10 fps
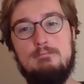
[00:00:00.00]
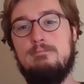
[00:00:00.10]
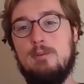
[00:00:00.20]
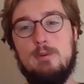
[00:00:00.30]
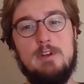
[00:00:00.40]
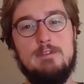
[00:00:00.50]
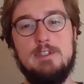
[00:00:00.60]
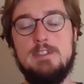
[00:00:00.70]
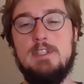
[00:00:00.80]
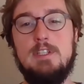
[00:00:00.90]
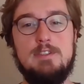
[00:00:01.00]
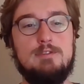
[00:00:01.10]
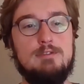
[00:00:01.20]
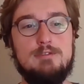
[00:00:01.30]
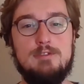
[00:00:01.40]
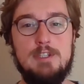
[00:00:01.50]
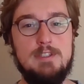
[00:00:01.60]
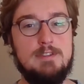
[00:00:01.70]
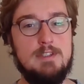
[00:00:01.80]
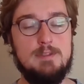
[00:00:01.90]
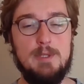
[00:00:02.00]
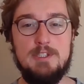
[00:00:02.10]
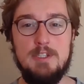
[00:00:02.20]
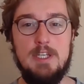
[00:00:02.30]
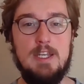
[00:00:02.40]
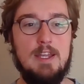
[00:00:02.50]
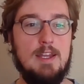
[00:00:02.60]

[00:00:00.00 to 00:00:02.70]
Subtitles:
For whatever reason, in short stories, especially,